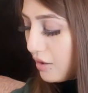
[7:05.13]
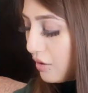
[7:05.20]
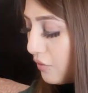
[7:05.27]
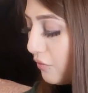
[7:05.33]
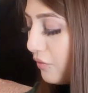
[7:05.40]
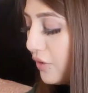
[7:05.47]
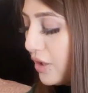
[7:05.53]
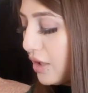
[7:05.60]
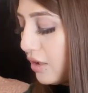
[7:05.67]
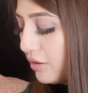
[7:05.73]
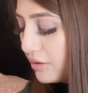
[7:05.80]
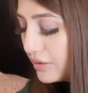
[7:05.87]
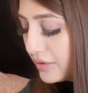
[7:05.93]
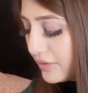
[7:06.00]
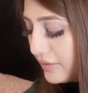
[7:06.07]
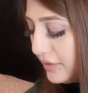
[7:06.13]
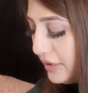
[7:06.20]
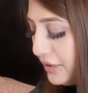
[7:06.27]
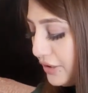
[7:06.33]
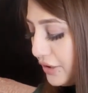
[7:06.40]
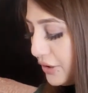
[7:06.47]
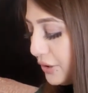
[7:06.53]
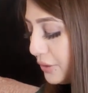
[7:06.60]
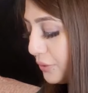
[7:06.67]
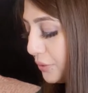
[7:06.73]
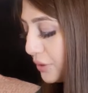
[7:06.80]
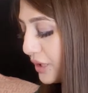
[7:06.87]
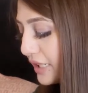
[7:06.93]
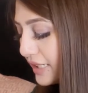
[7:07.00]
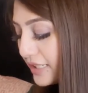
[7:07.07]
Wow, it's really cute,
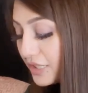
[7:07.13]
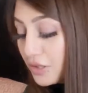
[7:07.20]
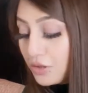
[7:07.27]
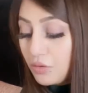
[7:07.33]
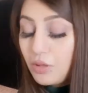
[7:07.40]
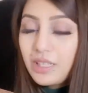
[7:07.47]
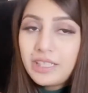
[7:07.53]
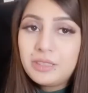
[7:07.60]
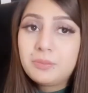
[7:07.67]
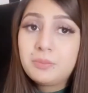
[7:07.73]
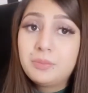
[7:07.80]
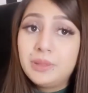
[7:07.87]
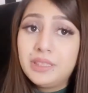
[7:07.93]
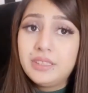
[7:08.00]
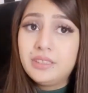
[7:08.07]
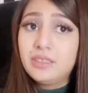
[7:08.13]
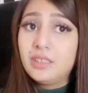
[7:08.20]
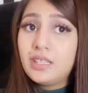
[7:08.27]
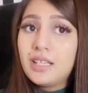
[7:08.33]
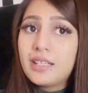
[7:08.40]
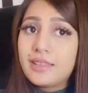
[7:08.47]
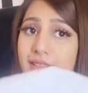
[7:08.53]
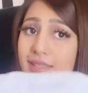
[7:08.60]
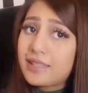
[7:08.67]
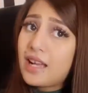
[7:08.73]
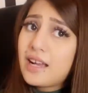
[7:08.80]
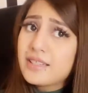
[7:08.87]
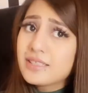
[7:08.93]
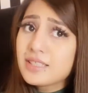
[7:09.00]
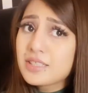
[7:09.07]
and it's quite big. The
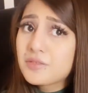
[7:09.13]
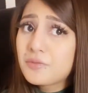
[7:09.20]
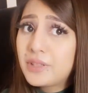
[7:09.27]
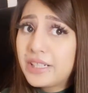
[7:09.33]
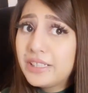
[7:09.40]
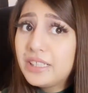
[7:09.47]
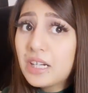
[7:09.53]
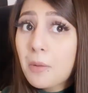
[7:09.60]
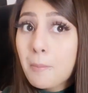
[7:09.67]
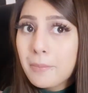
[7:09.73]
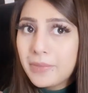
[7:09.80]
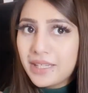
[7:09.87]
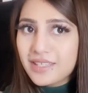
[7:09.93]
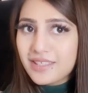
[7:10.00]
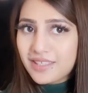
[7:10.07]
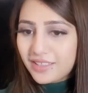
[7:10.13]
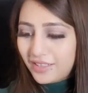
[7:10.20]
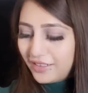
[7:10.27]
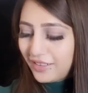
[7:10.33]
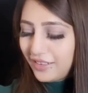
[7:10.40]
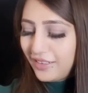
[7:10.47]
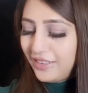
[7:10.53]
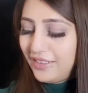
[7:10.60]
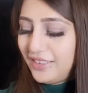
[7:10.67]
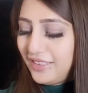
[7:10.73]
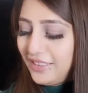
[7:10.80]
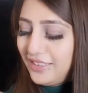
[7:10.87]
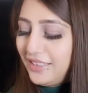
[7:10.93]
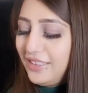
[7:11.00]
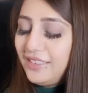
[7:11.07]
size is very amazing.
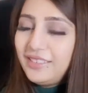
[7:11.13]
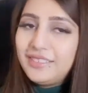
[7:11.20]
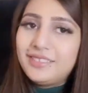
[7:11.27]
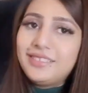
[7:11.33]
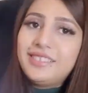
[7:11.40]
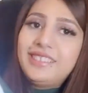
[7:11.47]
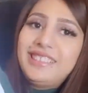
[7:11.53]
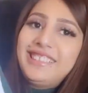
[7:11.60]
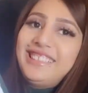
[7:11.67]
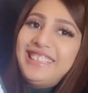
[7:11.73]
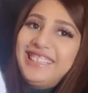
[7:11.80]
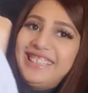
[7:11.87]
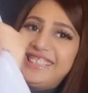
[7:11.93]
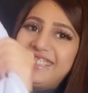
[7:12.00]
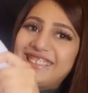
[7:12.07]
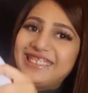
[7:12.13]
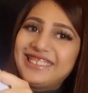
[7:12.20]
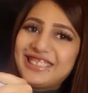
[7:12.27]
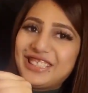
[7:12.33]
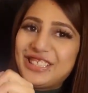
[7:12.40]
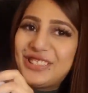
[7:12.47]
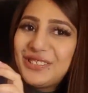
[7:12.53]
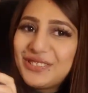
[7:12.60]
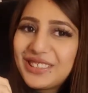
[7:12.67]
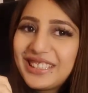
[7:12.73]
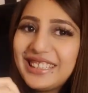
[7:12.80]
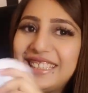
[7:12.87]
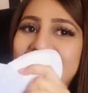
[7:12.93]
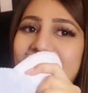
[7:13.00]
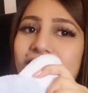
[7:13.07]
Look here, the cute
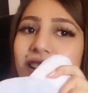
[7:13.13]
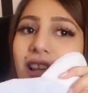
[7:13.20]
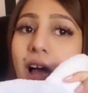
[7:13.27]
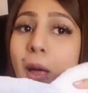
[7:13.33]
little